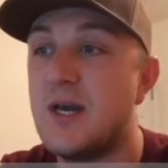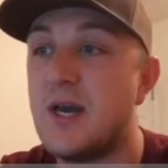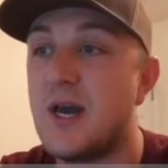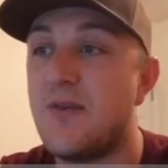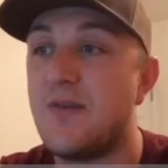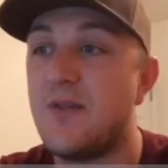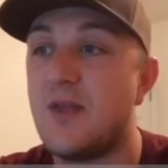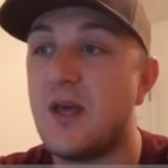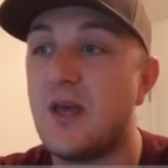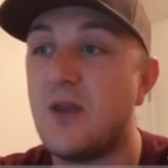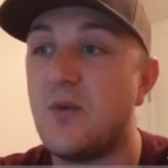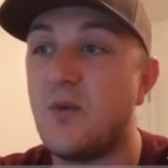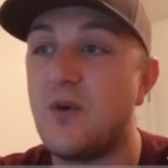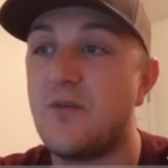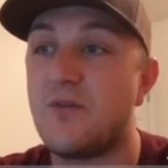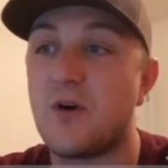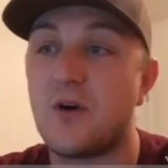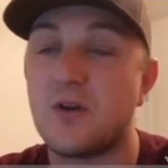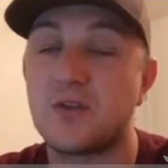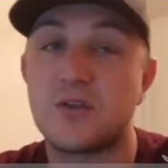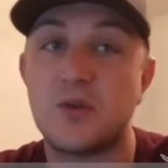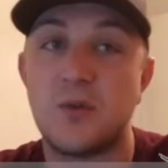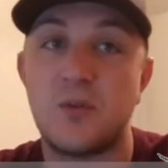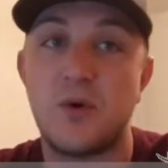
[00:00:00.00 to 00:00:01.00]
And then we've
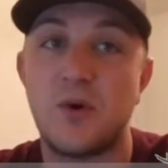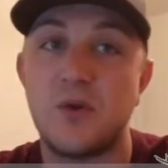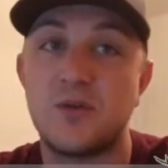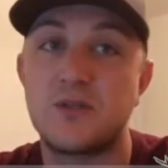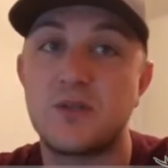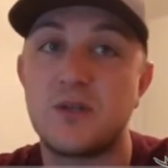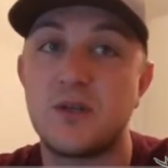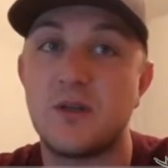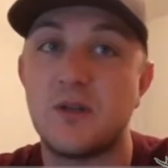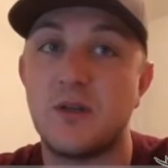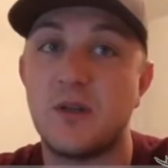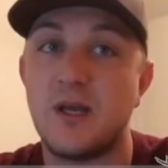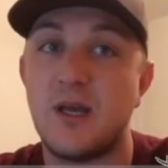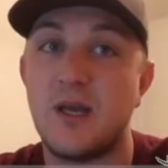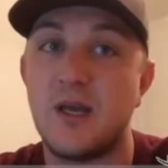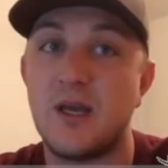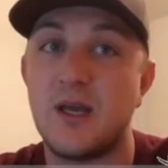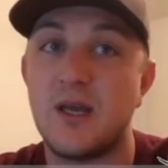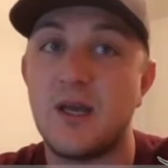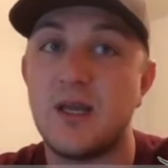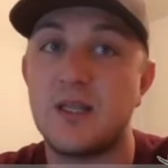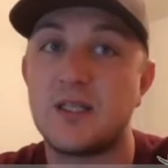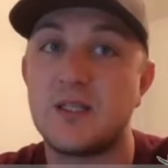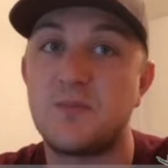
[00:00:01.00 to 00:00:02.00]
also posted a
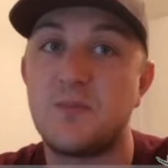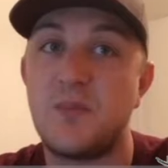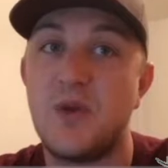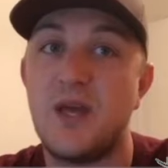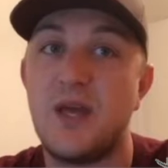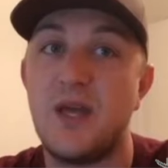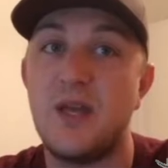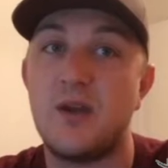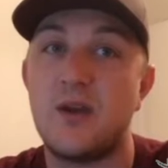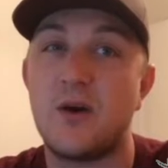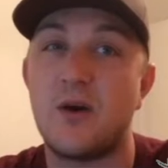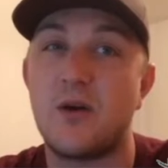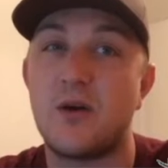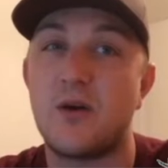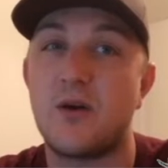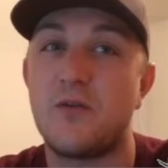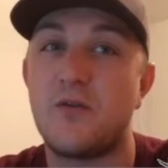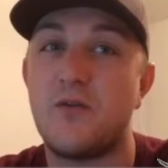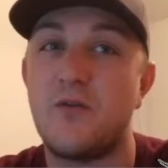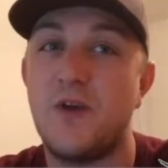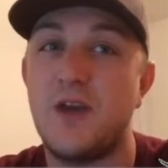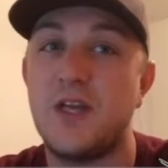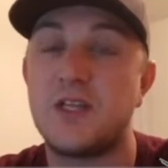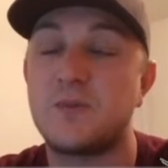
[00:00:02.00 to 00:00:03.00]
link and it's pinned on our
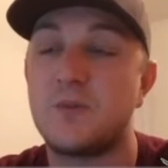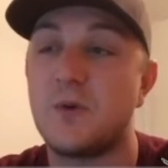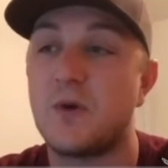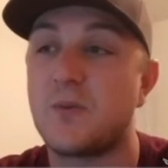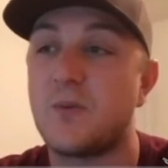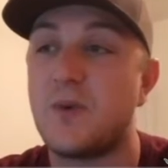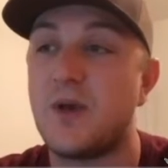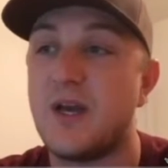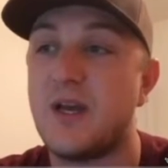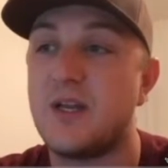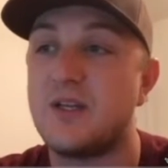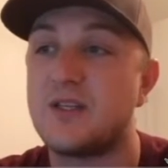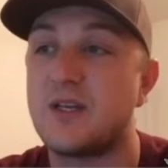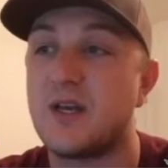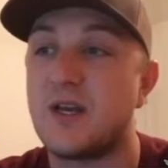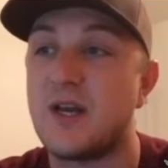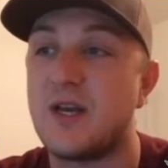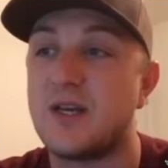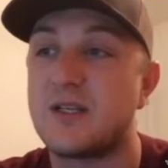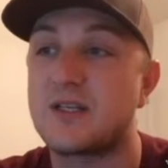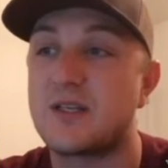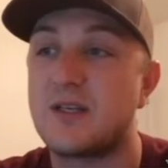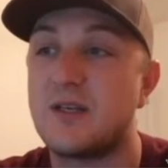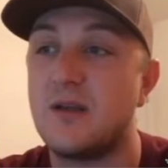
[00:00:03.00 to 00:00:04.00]
Facebook page at
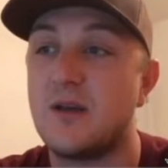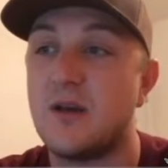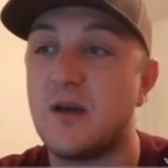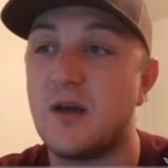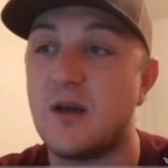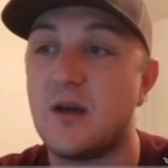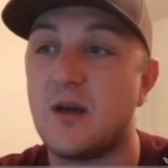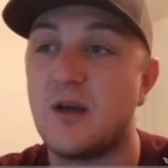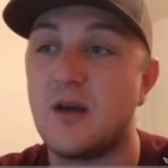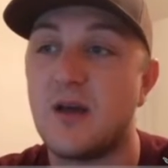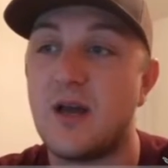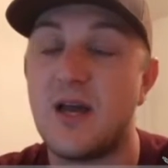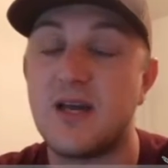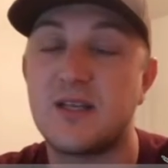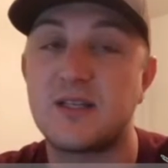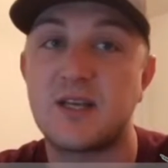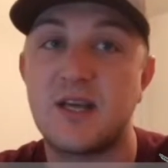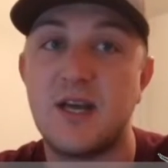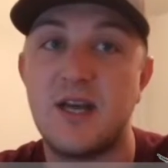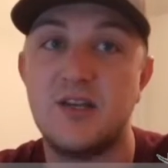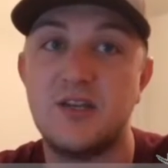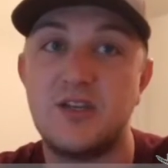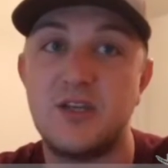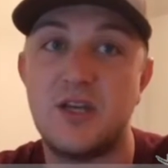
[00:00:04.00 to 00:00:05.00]
S, uh,
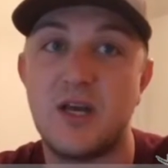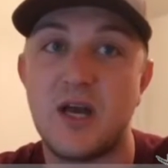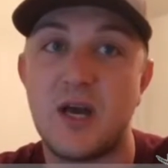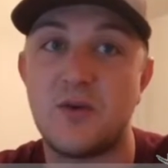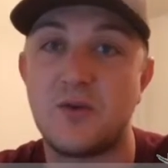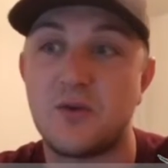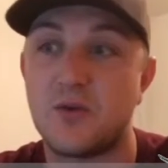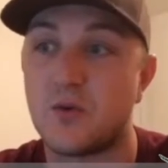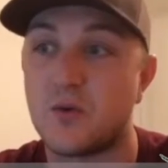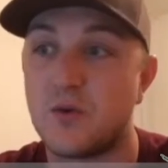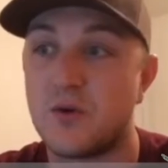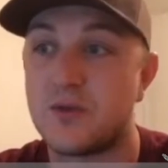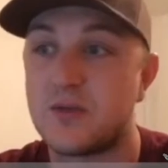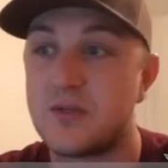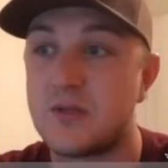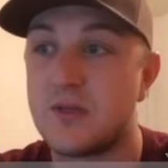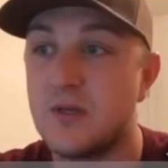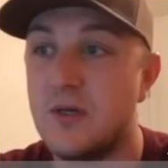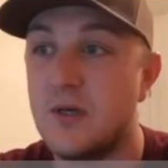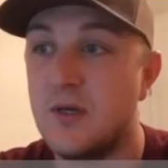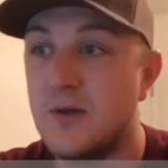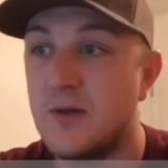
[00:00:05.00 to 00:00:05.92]
SKG Outdoors.